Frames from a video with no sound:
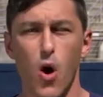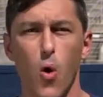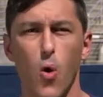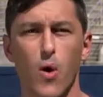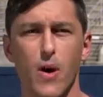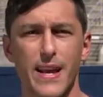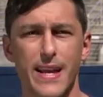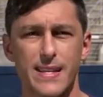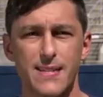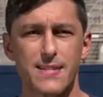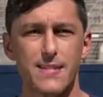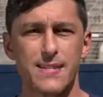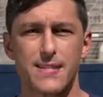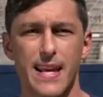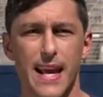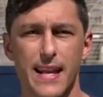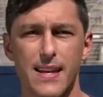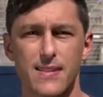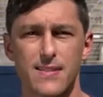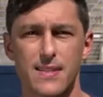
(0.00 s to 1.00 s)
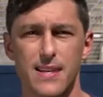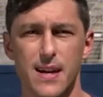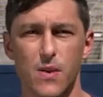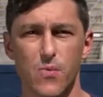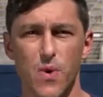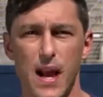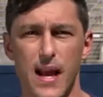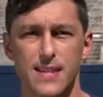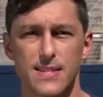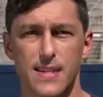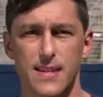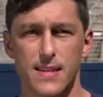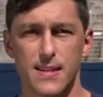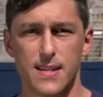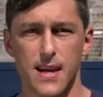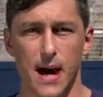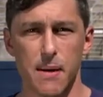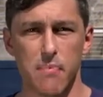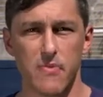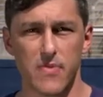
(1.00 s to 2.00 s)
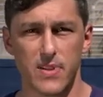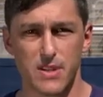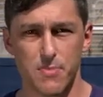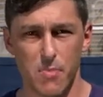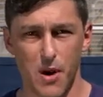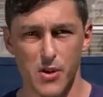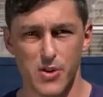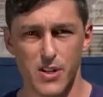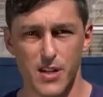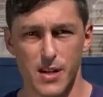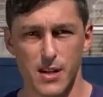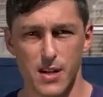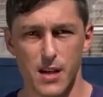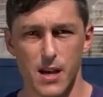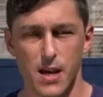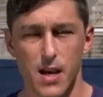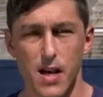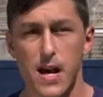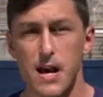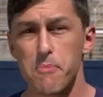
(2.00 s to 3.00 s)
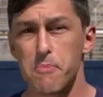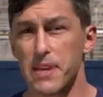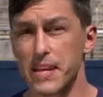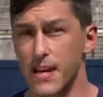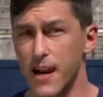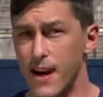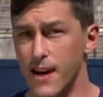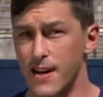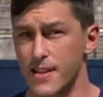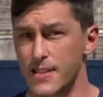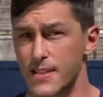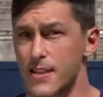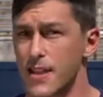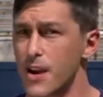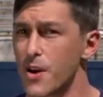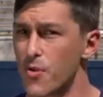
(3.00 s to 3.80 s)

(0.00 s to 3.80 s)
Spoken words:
or instantaneously at rest at the top of its motion. Because,